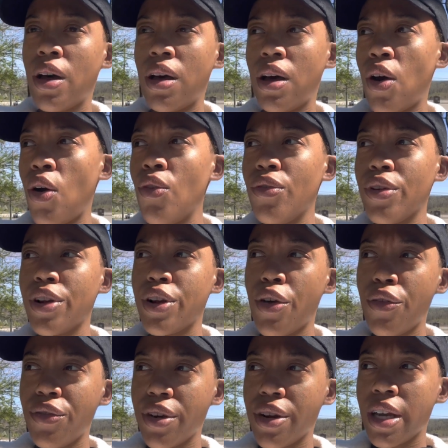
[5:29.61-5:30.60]
over and
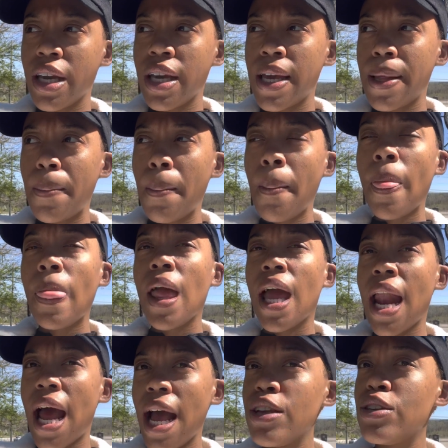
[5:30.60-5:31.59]
over again,
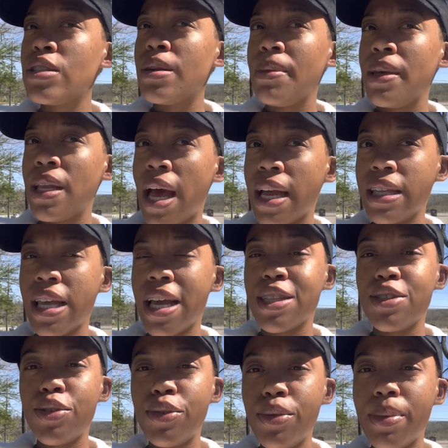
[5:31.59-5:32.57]
and I used to be like that too.